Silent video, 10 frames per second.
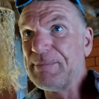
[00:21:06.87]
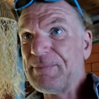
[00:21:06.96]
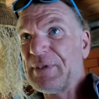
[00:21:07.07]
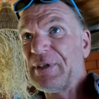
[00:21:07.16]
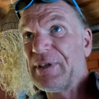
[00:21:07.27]

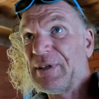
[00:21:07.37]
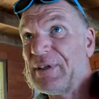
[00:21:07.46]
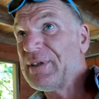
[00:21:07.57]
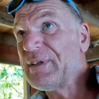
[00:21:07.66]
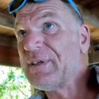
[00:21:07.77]

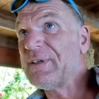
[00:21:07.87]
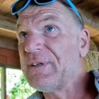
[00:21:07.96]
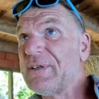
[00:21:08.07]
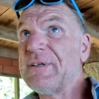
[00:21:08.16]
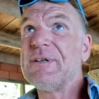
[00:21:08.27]

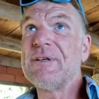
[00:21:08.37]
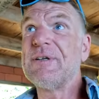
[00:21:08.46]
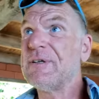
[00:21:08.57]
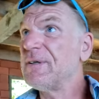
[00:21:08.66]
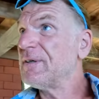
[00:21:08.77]

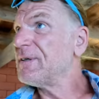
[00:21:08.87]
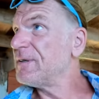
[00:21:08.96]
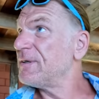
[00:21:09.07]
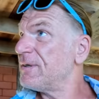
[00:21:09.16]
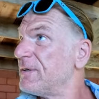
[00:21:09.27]

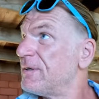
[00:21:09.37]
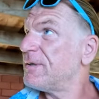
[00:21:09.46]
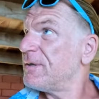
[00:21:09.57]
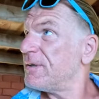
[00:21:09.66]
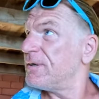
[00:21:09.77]

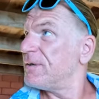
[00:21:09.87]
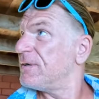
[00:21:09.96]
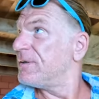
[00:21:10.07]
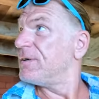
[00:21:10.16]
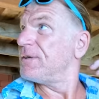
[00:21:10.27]

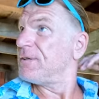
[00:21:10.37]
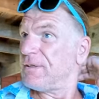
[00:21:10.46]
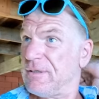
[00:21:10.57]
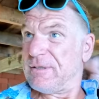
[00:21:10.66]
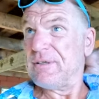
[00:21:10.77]

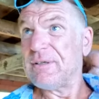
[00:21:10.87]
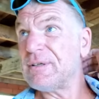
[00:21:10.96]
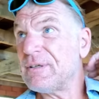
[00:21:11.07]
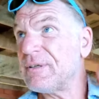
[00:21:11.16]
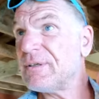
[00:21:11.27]

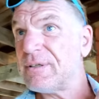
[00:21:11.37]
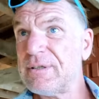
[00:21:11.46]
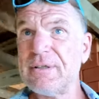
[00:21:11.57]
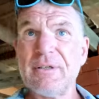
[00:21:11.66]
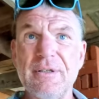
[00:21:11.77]

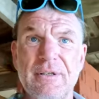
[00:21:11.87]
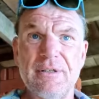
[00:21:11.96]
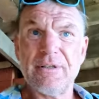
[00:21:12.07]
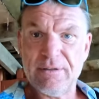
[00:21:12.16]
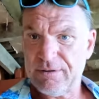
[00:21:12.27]

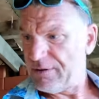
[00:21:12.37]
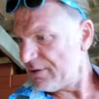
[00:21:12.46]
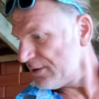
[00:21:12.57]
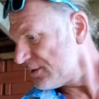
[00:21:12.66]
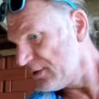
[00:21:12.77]

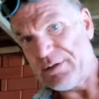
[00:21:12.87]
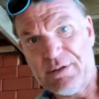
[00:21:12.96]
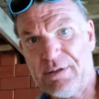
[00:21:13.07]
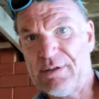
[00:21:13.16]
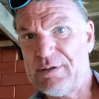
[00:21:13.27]

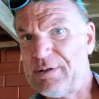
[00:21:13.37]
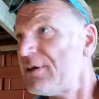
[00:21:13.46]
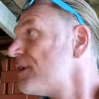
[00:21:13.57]
No one is speaking in this clip.